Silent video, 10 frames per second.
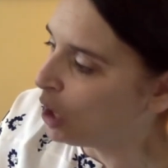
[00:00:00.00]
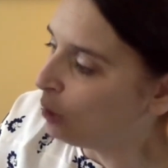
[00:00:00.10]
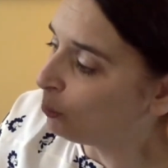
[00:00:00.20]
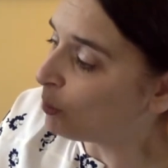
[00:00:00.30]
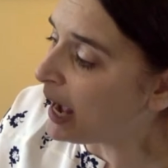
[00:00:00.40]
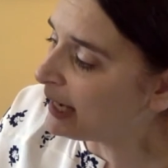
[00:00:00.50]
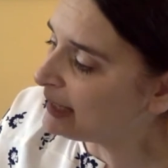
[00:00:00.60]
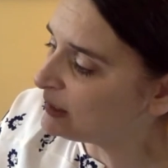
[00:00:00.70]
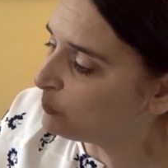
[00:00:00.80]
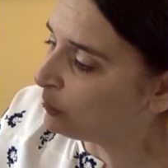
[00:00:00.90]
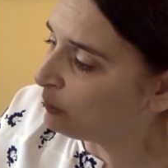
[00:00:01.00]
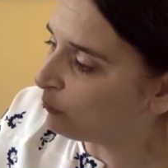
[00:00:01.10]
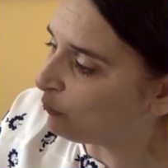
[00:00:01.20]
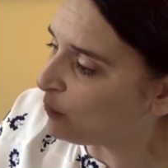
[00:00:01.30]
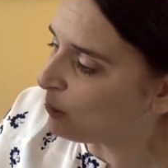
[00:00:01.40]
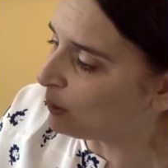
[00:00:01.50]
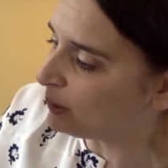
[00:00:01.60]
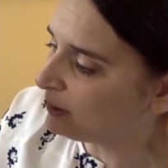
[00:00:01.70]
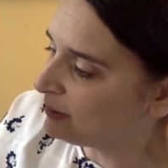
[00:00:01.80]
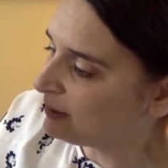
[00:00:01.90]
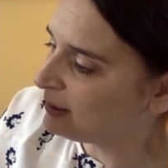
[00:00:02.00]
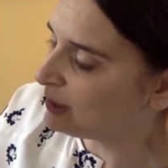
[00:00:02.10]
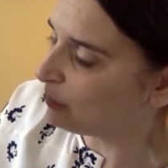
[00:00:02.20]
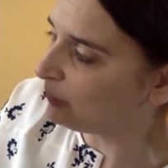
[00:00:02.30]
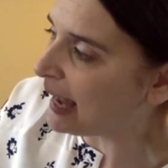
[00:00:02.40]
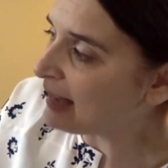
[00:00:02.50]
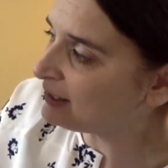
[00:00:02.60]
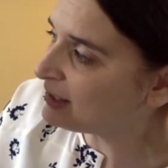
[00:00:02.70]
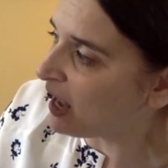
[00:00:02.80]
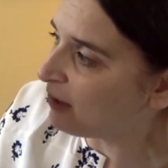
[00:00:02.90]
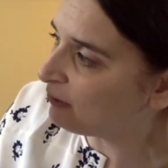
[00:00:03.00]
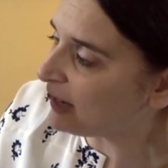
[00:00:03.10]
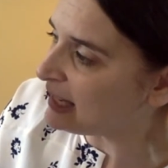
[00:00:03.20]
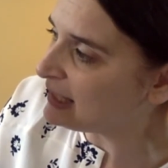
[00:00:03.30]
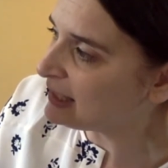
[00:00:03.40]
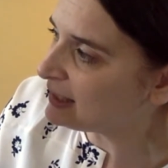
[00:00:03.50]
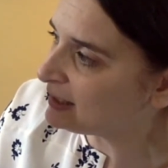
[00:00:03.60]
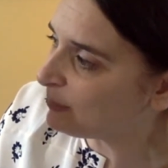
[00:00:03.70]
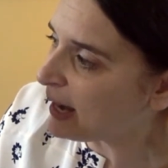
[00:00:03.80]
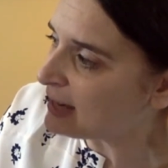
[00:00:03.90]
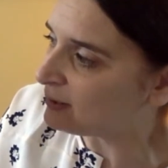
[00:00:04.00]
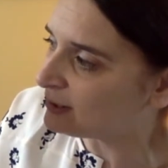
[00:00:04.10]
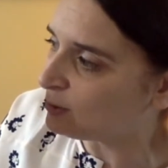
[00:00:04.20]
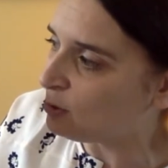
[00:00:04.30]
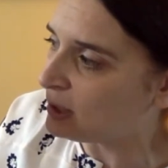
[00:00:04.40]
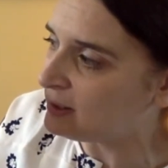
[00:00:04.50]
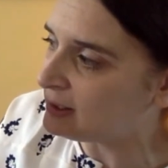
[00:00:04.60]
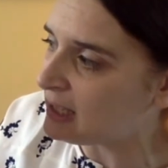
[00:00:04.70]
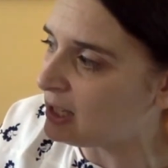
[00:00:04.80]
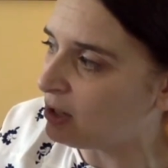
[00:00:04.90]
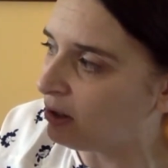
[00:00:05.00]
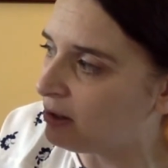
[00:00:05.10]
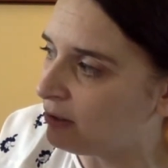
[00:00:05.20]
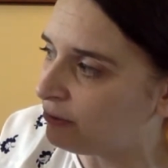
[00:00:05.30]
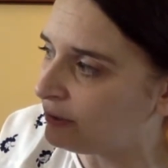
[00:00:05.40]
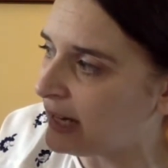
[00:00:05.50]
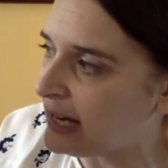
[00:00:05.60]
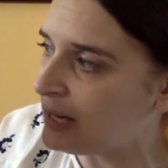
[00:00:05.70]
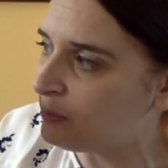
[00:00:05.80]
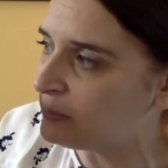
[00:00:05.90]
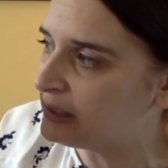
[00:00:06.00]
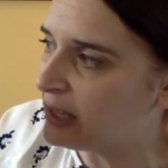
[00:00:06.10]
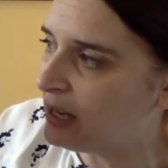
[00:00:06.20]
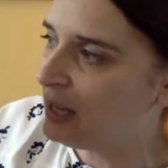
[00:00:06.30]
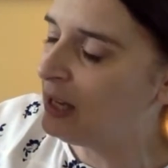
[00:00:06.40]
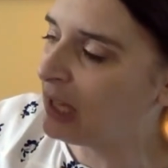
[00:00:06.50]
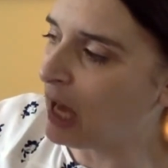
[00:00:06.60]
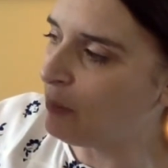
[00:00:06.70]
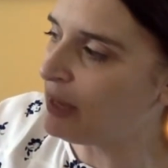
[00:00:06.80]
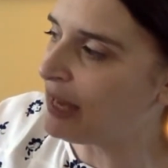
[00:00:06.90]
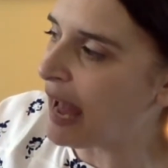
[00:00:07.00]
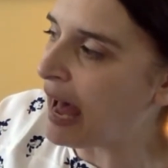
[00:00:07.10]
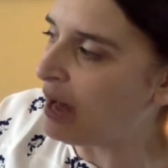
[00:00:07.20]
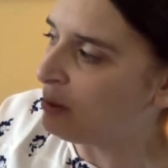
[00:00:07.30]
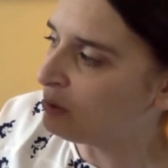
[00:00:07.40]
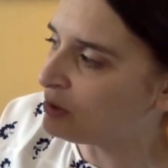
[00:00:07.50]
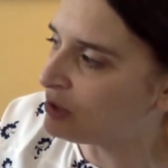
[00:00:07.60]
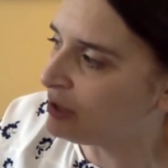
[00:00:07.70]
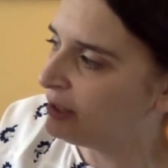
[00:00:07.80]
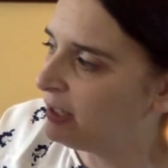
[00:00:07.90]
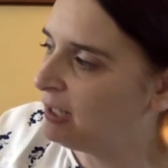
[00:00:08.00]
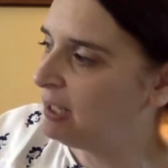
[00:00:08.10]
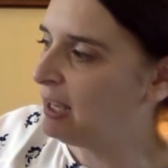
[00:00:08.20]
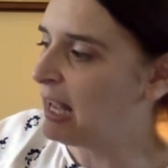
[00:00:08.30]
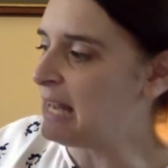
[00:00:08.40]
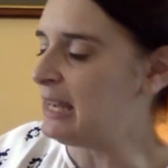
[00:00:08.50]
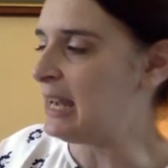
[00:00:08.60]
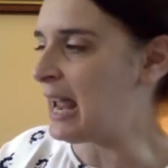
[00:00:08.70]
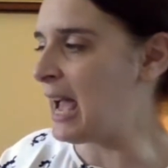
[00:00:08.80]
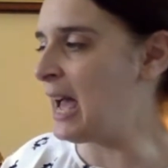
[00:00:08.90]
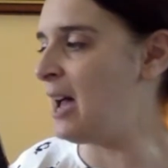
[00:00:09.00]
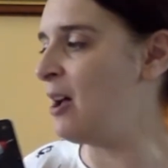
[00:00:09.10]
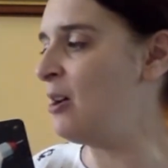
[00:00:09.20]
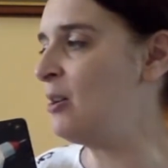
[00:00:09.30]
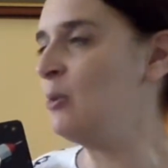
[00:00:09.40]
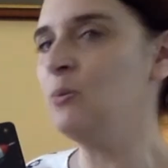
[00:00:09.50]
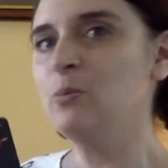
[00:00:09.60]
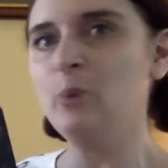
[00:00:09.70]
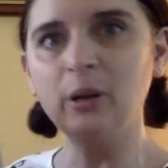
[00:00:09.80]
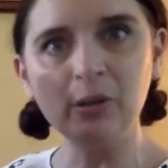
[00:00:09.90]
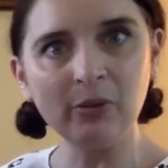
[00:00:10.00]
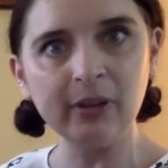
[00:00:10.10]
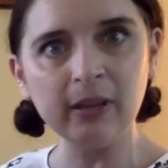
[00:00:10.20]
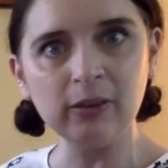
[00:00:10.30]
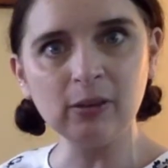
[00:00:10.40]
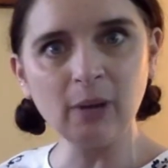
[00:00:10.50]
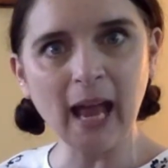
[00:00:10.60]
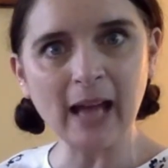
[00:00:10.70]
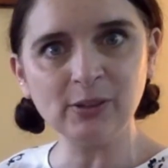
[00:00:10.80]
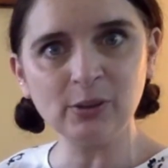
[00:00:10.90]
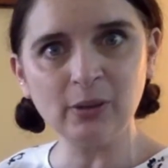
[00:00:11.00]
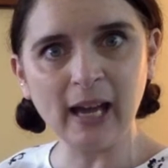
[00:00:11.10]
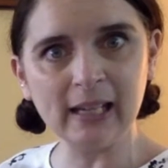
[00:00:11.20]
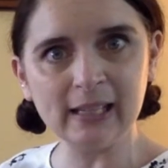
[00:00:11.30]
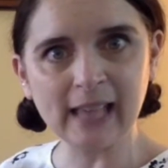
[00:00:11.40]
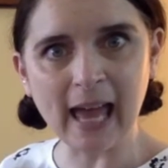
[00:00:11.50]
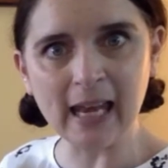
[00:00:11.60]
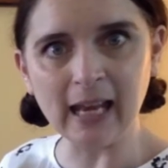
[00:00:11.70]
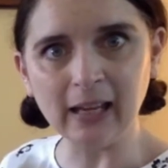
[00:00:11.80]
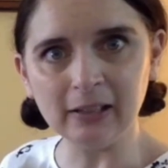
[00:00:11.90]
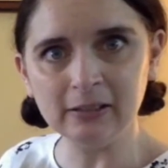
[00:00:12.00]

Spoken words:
Rockets burn fuel to blast off into space. So you can see here are the flames coming out. Now, where do you think the astronaut is heading?